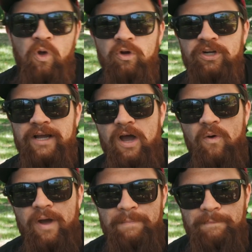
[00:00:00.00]
or should I
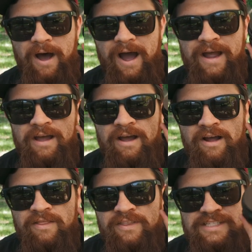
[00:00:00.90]
go and buy
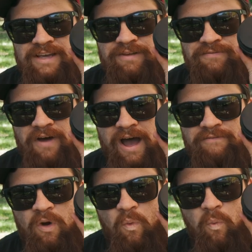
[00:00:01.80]
the
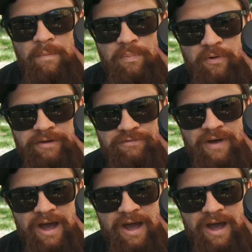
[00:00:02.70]
75 1.5